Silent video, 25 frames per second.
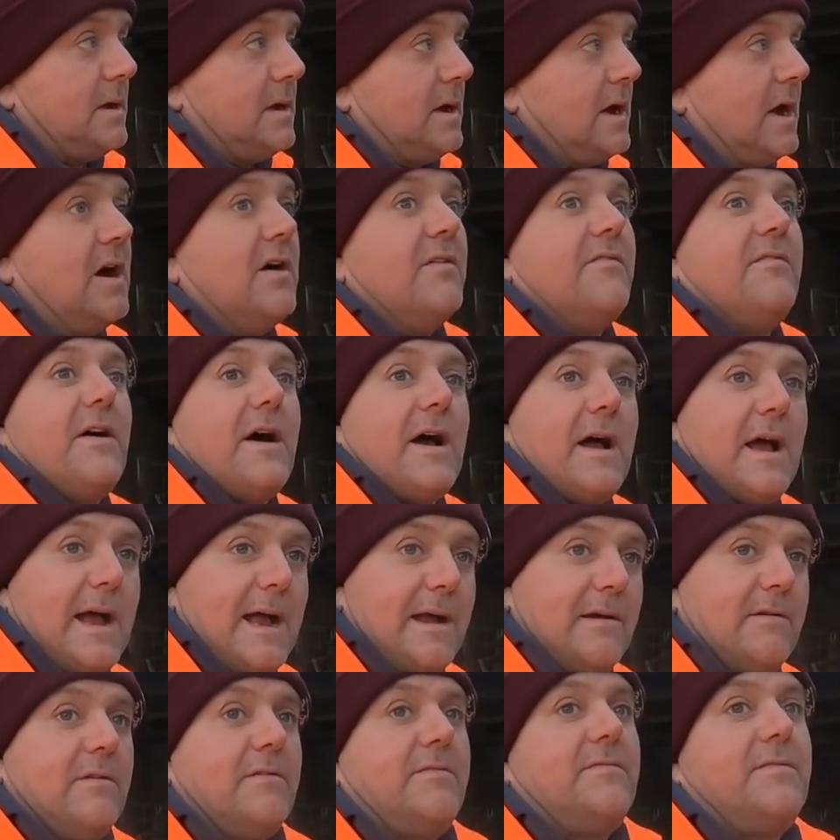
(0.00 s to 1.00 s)
of
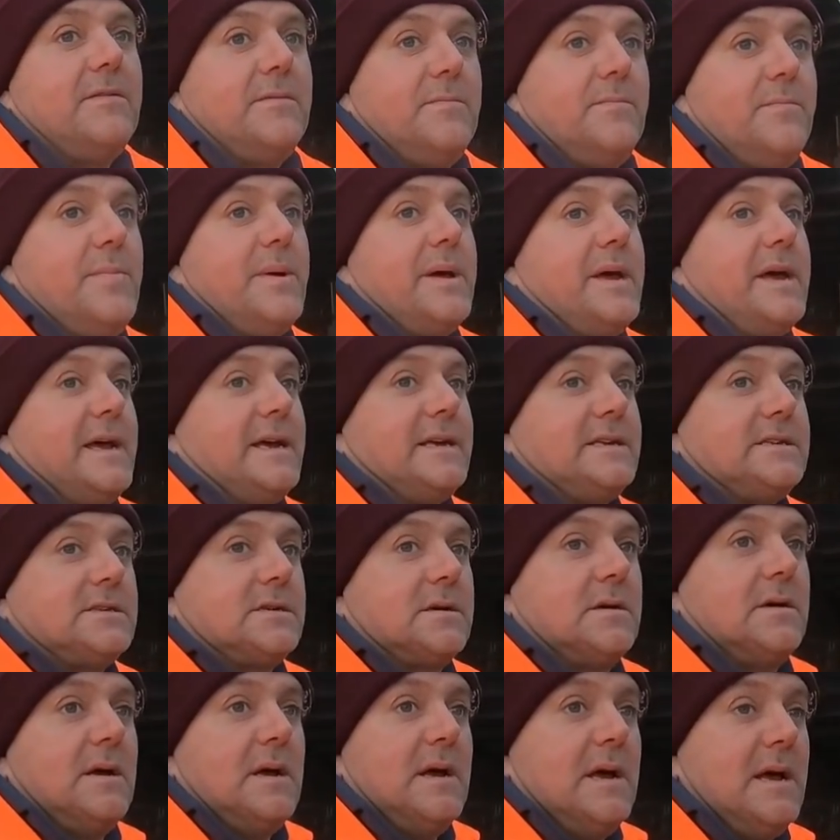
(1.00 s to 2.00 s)
Hereford base,
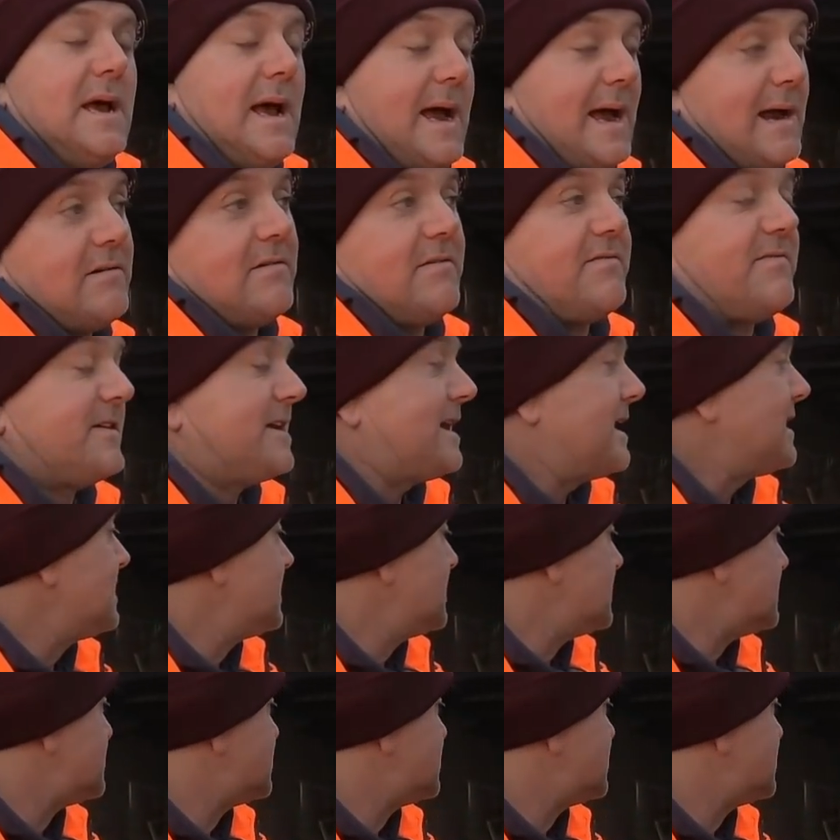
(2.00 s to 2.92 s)
Hereford Angus